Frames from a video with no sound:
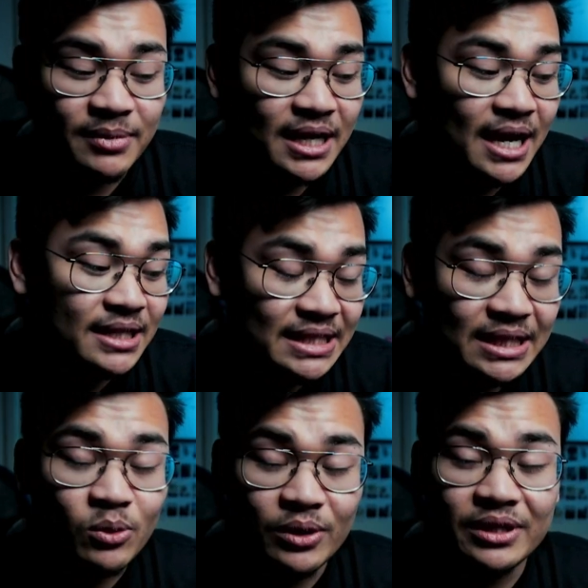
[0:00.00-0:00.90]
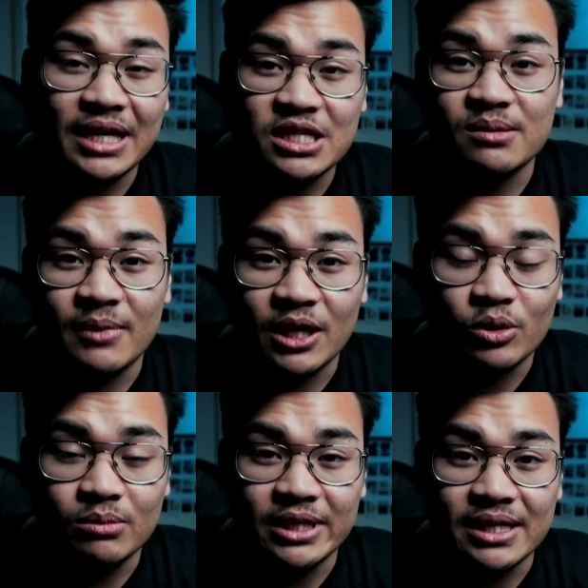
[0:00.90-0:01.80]
But I did order the HDMI
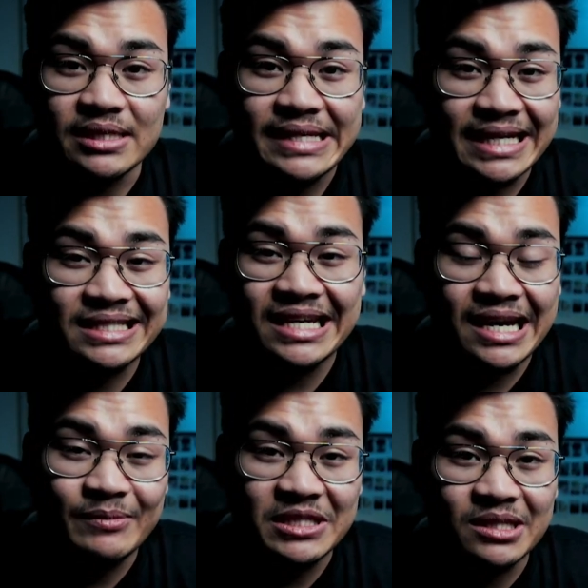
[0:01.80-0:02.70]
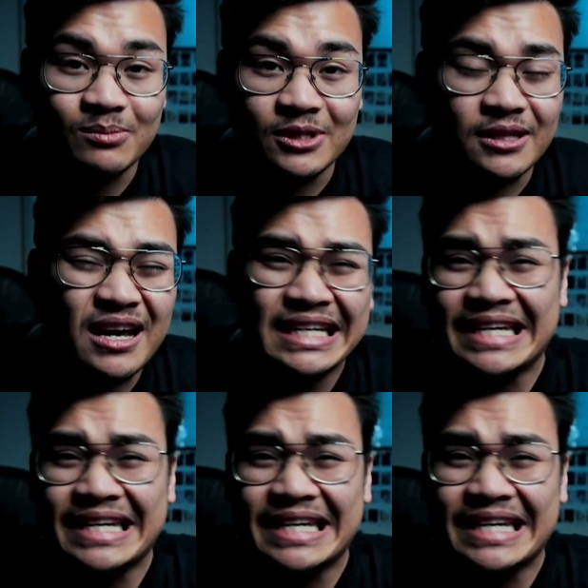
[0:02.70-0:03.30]
cord because next time it's going to be a lot